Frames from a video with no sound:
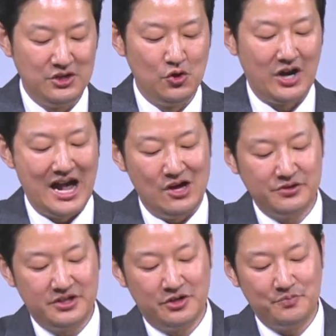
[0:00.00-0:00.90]
you're
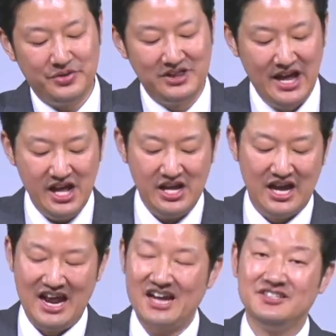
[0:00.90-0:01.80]
out there playing
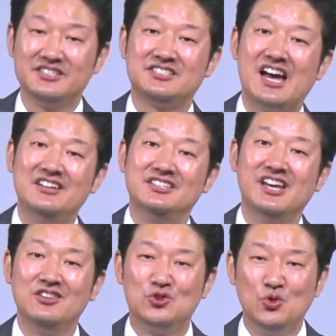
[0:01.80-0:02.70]
and exercising
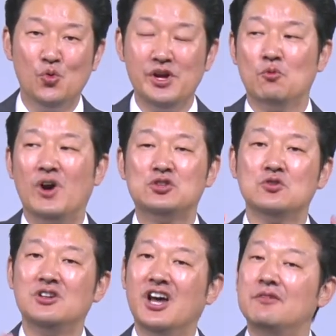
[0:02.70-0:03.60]
and doing what you
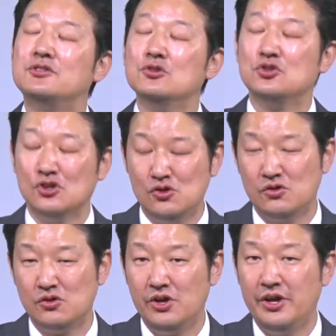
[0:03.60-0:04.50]
love to do,
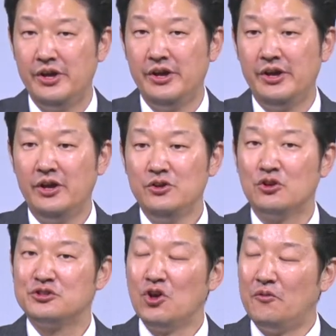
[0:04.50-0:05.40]
you're
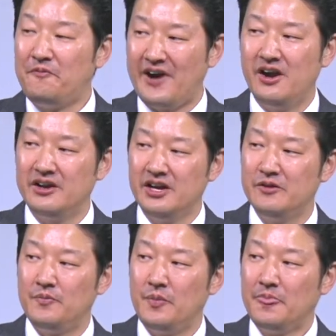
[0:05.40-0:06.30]
so fired
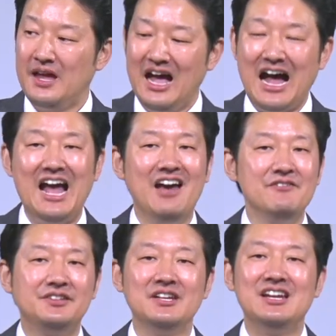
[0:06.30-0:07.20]
up? I
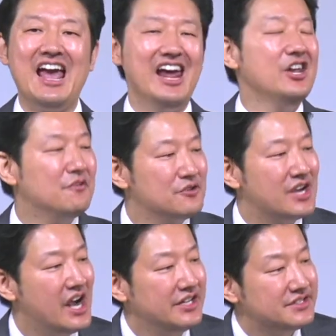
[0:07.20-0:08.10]
haven't seen any of you
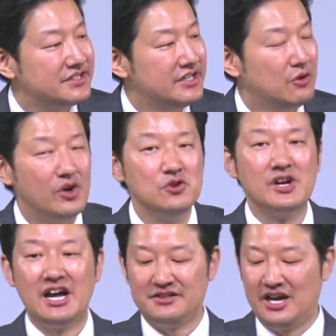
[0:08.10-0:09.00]
guys, when you
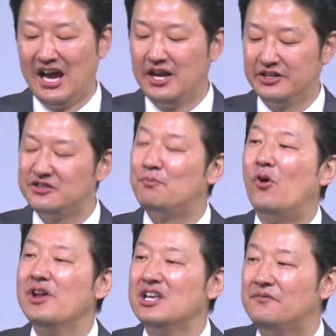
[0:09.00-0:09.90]
guys are at a
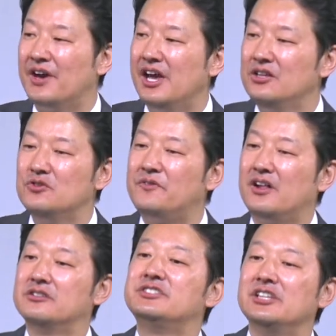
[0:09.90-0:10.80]
sporting event, you
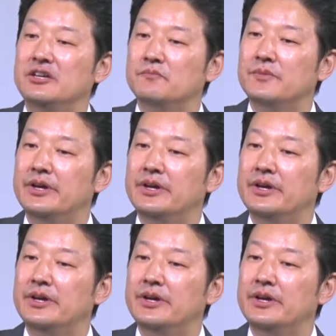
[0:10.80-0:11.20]
fall asleep,